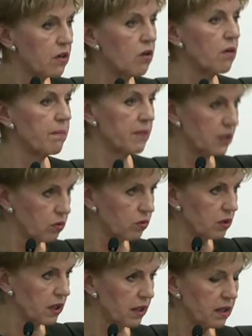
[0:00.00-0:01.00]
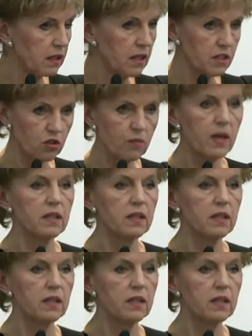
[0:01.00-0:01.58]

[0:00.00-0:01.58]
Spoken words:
when I use a camera,